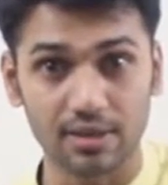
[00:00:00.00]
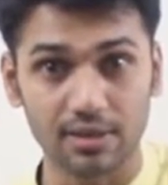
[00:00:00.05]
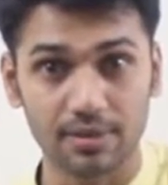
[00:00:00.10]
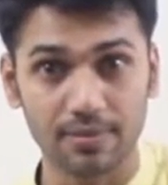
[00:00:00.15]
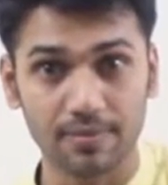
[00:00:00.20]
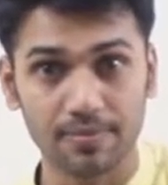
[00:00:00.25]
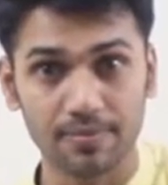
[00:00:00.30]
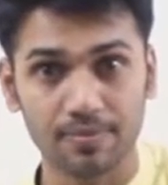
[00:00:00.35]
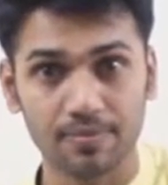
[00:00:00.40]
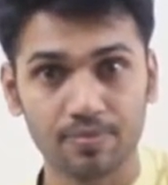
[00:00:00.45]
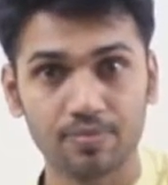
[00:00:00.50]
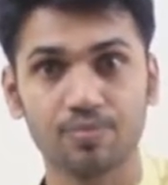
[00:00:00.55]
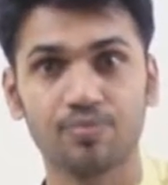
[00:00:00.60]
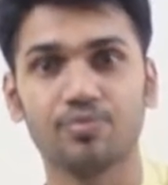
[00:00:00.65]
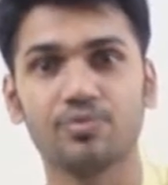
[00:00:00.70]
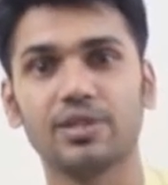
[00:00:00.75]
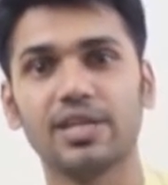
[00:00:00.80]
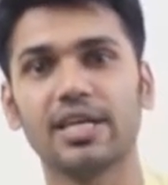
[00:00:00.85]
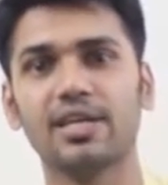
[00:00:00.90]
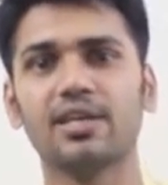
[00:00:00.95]
then
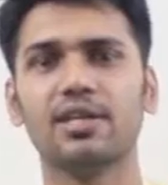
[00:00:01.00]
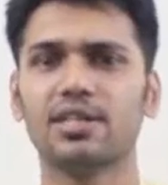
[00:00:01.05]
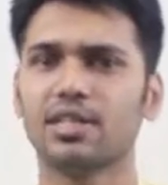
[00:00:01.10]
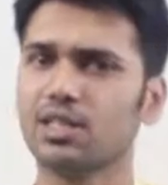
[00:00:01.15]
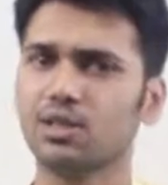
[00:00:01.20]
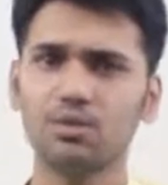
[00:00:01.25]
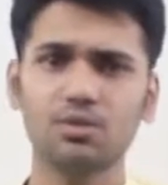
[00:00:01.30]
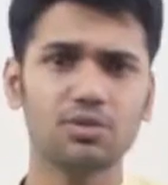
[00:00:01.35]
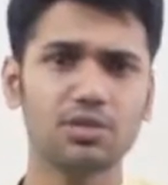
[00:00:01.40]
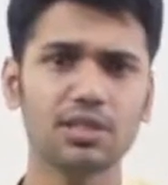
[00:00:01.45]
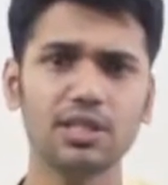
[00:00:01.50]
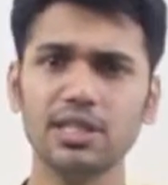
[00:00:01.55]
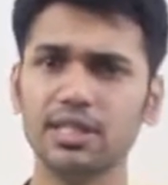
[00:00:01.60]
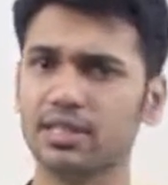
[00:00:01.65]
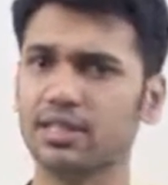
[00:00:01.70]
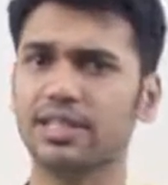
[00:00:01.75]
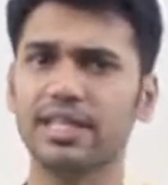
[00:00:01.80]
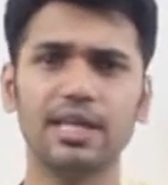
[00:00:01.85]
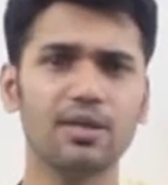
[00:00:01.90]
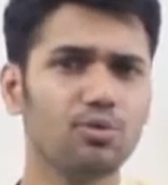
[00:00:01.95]
you'd see they will be
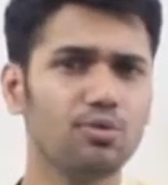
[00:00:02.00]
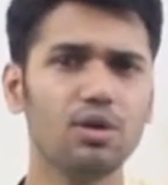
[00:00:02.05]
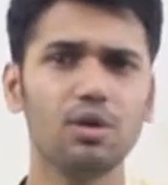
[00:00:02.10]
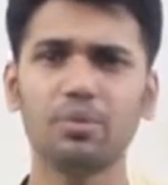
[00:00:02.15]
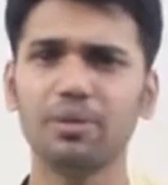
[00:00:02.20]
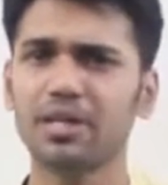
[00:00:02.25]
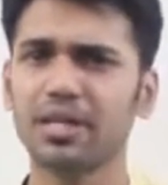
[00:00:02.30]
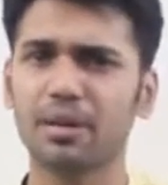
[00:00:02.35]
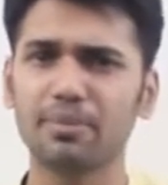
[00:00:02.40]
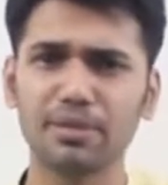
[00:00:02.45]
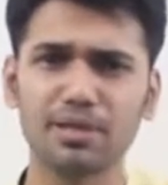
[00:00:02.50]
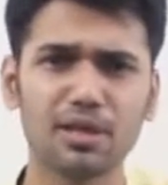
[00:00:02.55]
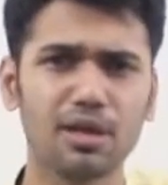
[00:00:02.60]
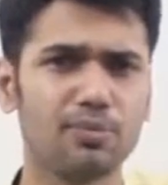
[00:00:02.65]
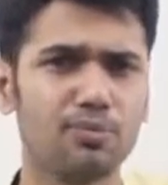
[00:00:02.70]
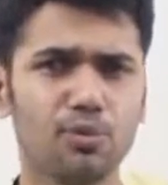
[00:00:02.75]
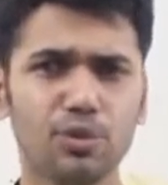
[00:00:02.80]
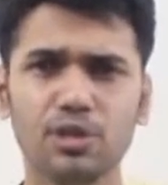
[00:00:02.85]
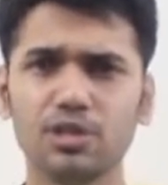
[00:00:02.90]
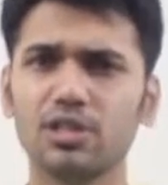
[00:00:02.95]
coming up with
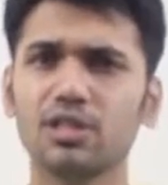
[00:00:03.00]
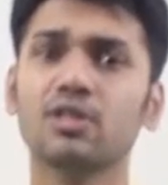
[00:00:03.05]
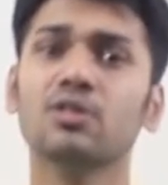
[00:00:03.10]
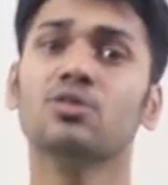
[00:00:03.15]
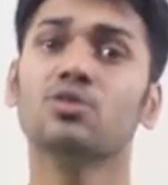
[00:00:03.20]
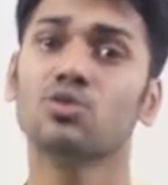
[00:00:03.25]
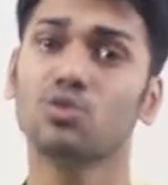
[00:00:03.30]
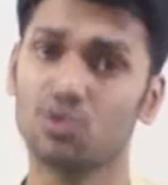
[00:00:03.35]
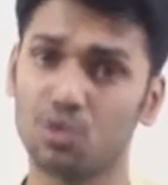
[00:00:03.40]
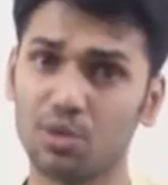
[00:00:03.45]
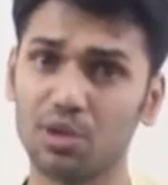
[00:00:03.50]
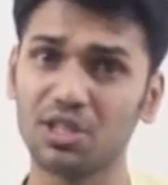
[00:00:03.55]
questions.